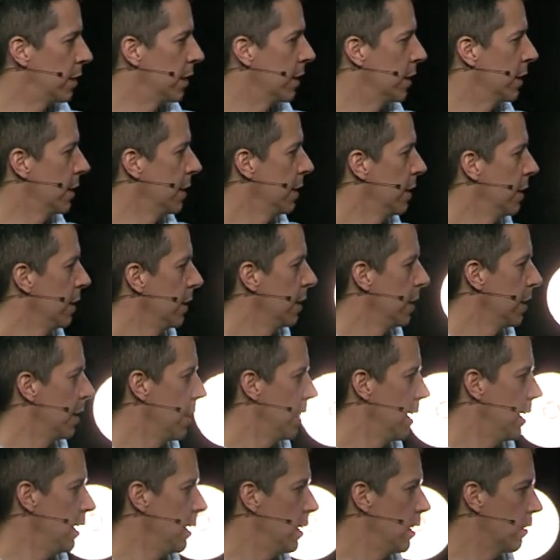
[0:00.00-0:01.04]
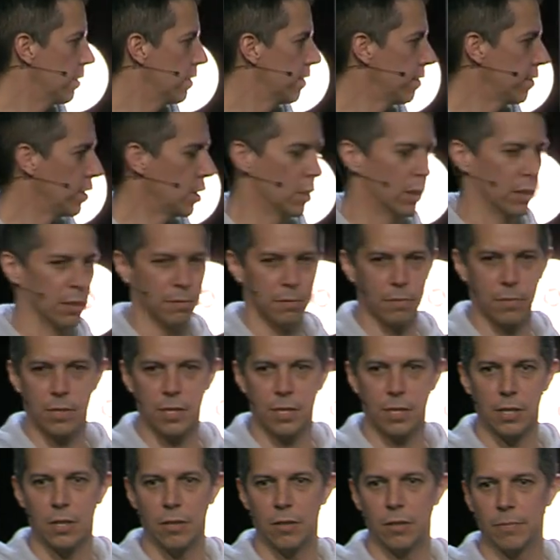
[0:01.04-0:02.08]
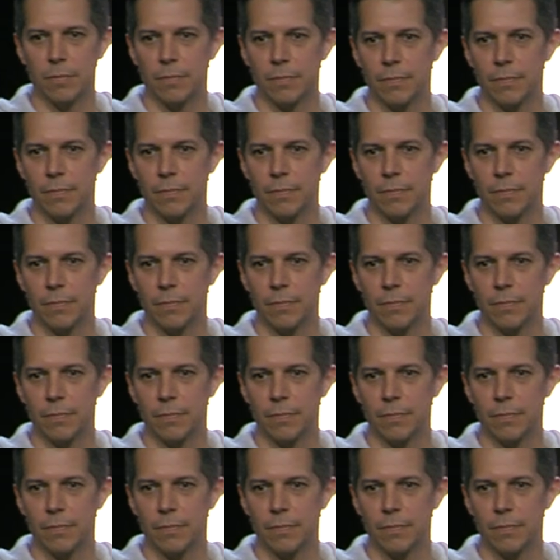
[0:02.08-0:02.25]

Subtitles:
that he affirms you.